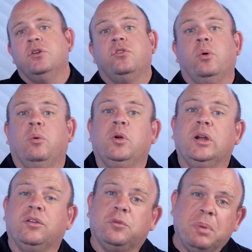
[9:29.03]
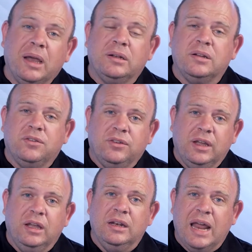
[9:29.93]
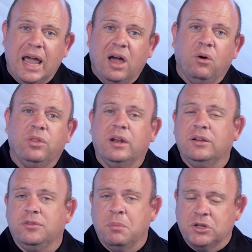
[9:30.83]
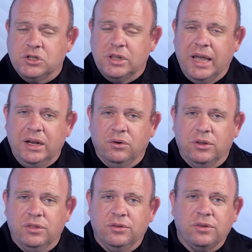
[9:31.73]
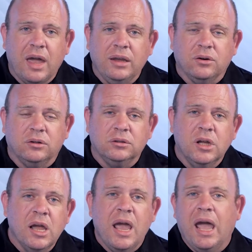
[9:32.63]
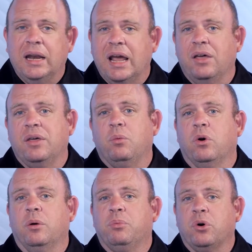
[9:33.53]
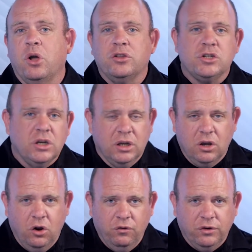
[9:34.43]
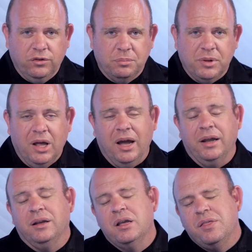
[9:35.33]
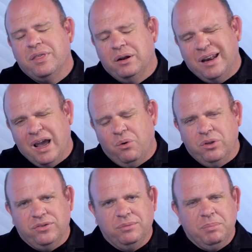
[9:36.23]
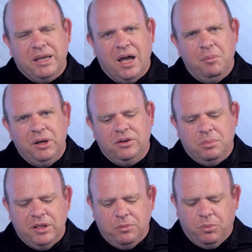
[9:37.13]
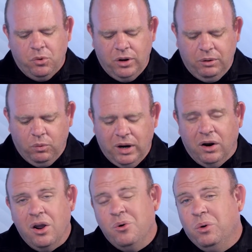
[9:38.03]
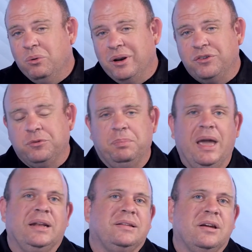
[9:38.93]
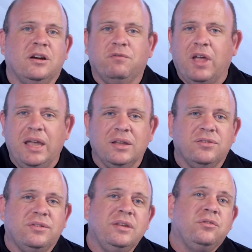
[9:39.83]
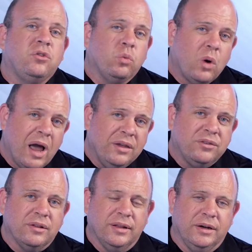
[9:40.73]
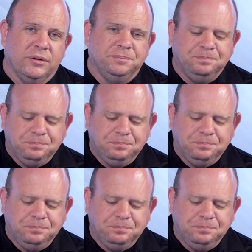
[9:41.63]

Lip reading: So we would expect to see now that it's much later in the cycle and now that we're approaching oversupply, that now it's becoming to be the point where we would expect our vacancies to rise a little.